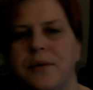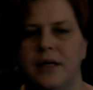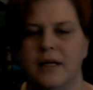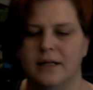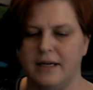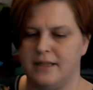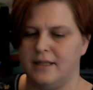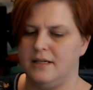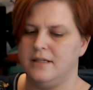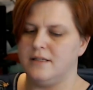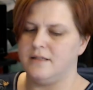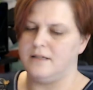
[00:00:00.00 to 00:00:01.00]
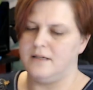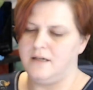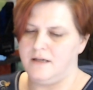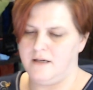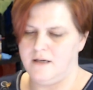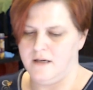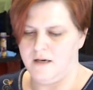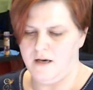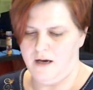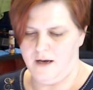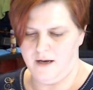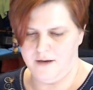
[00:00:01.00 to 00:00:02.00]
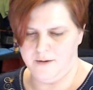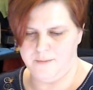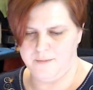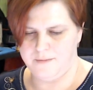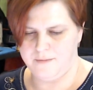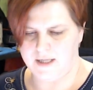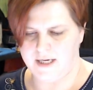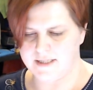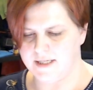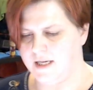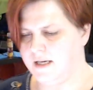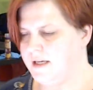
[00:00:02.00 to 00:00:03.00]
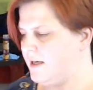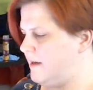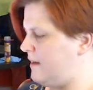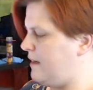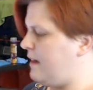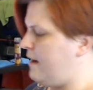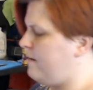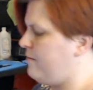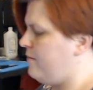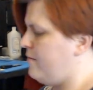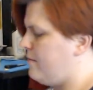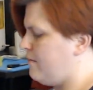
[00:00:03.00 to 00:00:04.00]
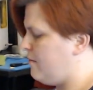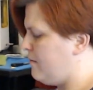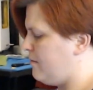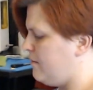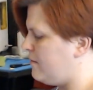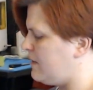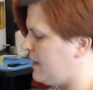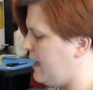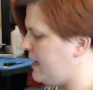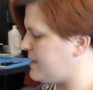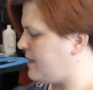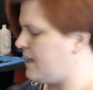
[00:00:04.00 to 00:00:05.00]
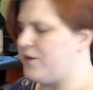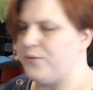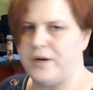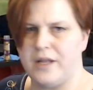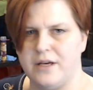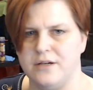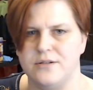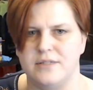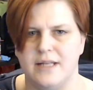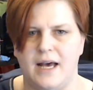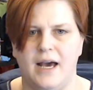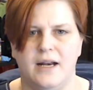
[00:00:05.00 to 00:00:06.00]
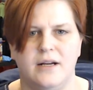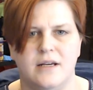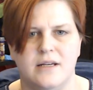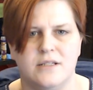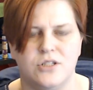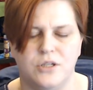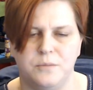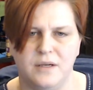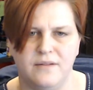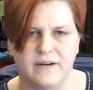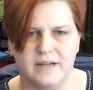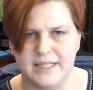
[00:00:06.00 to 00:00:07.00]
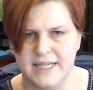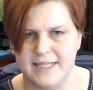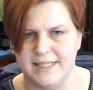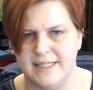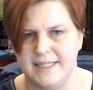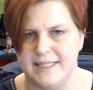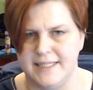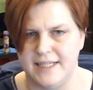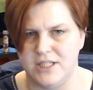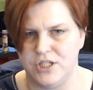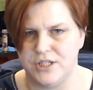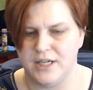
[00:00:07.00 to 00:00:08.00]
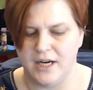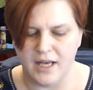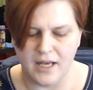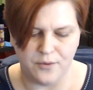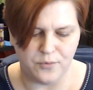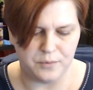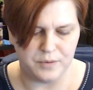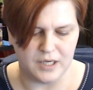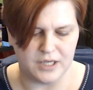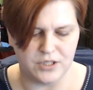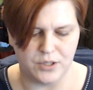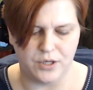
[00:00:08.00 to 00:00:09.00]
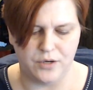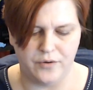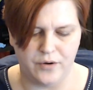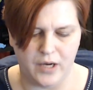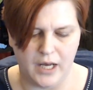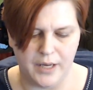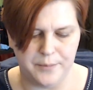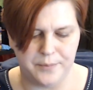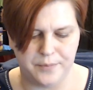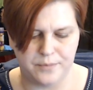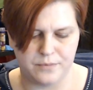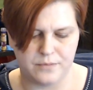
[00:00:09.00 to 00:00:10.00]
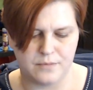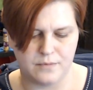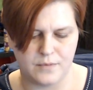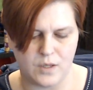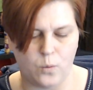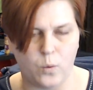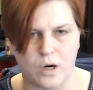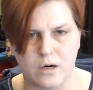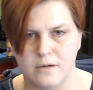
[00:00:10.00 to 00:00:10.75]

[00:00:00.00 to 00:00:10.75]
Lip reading: like these. Like I said, it's another one of those that should be fairly easy to stitch. Would be a good work